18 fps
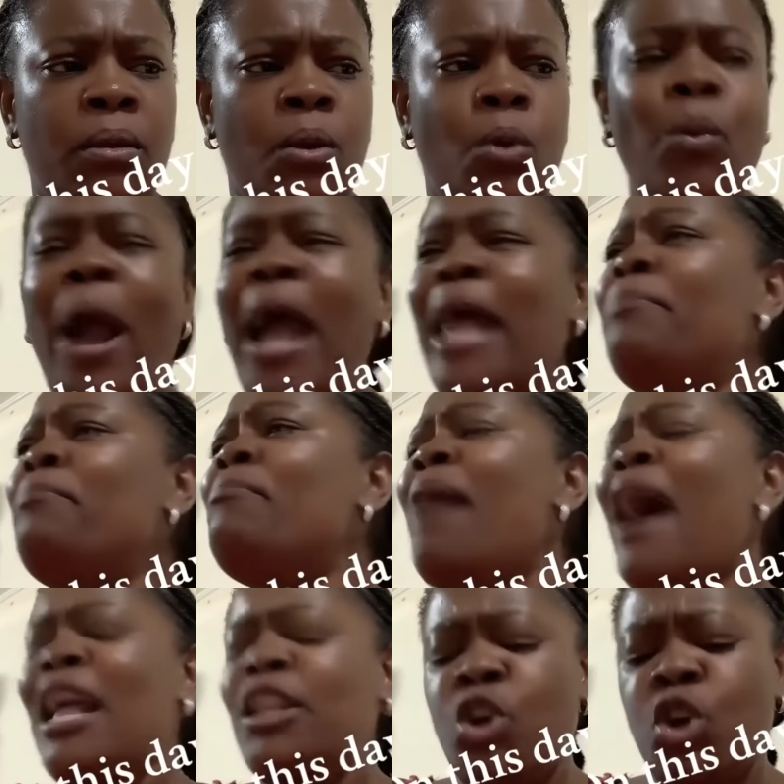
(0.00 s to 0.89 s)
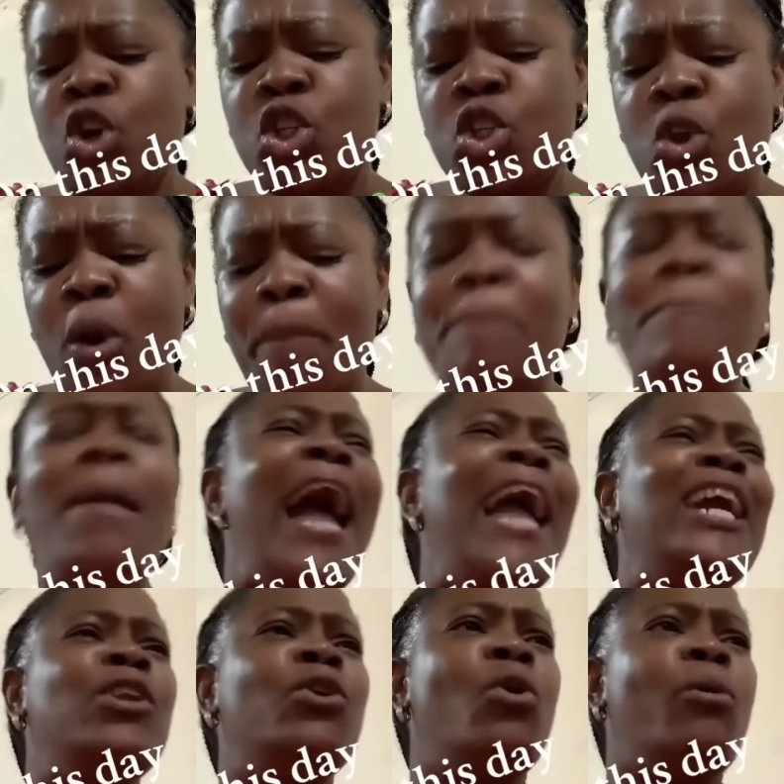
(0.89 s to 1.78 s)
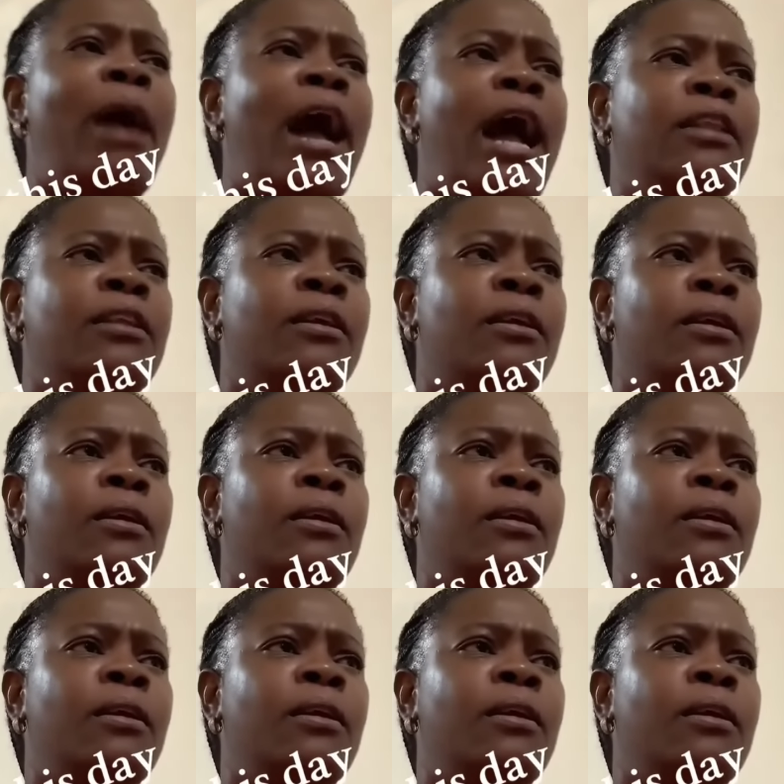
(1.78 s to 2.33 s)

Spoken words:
When man used to mind woman,